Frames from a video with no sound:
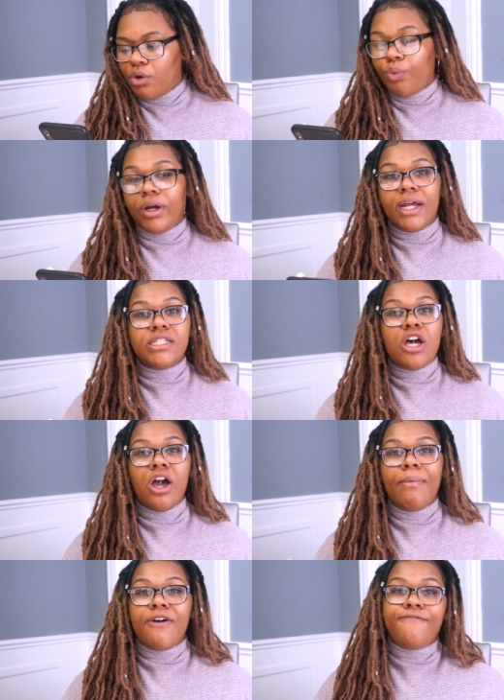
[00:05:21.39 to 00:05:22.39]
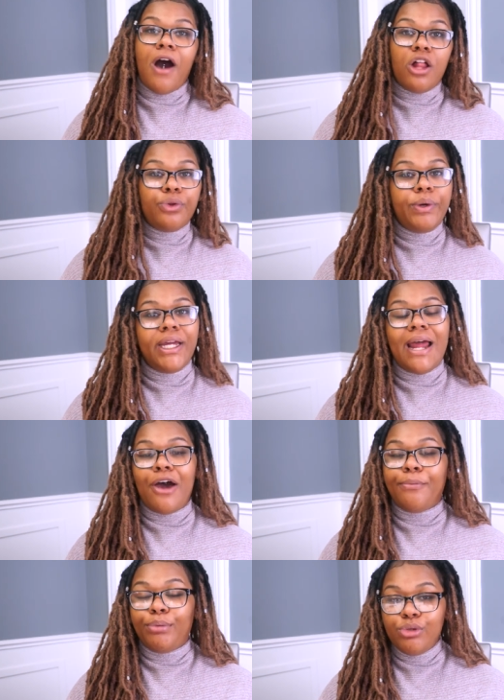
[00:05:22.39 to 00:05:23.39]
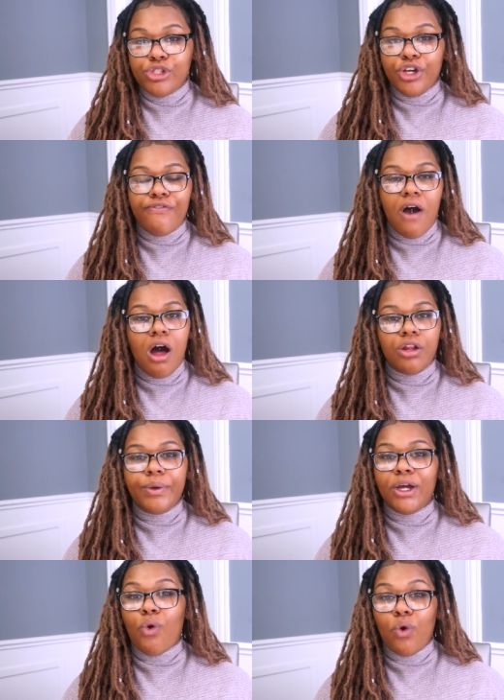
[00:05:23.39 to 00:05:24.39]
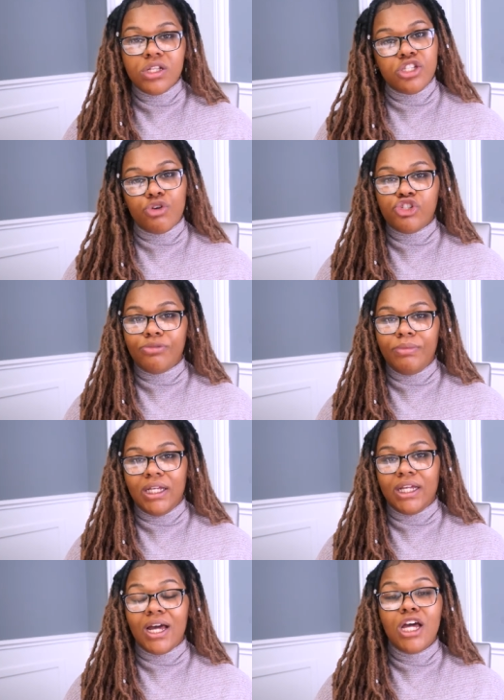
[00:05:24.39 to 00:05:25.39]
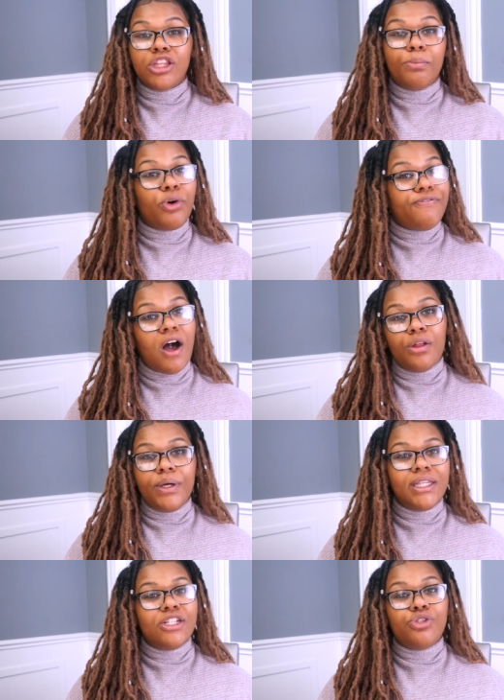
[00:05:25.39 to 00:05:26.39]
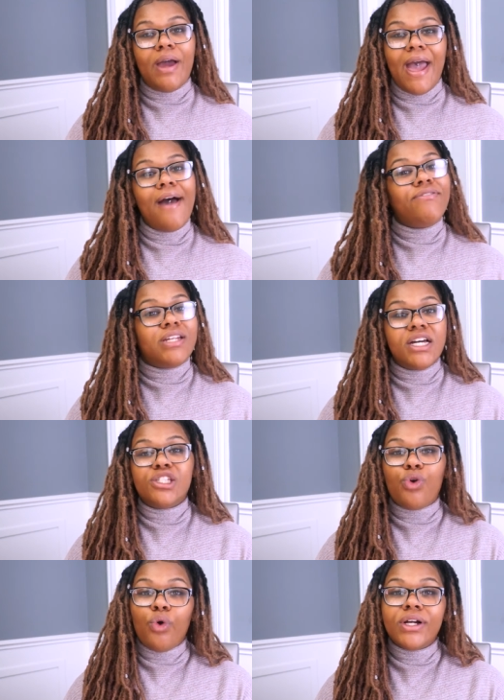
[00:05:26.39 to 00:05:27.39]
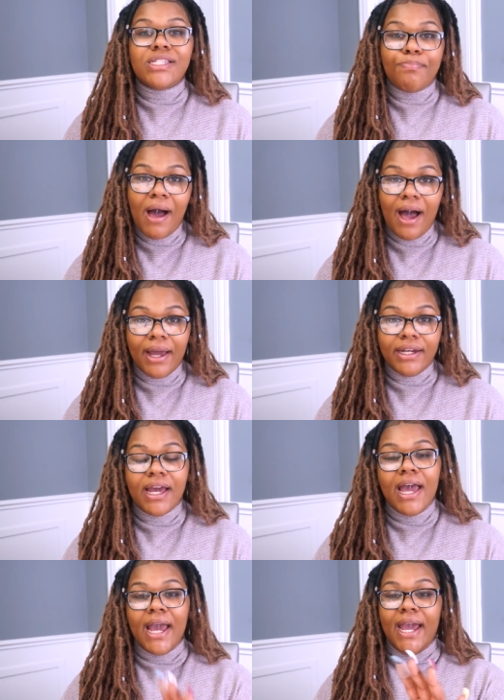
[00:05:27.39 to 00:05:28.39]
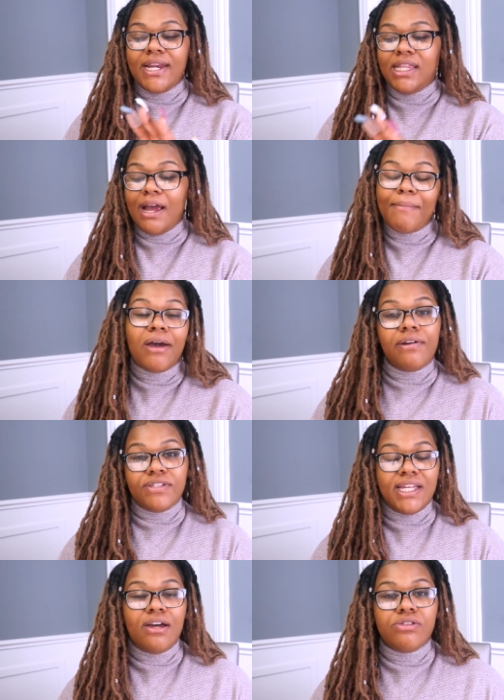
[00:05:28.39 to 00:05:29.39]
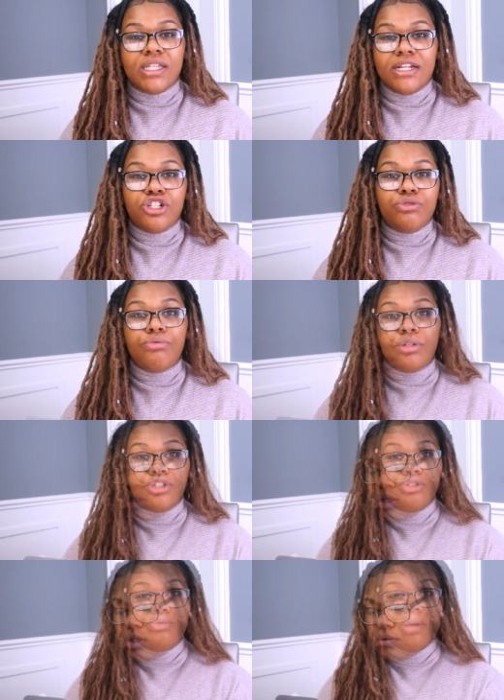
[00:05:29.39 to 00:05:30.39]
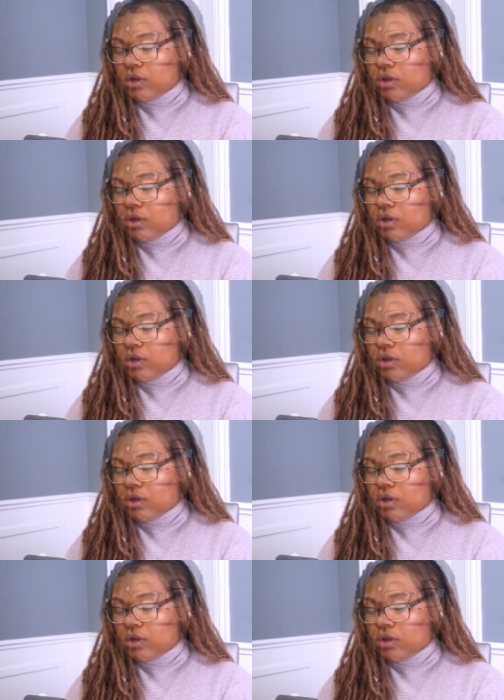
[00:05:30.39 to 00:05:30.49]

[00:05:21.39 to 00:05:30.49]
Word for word: we're going to talk about following and how to boost your following on social media the more following that you have does correspond in the amount of sales that you do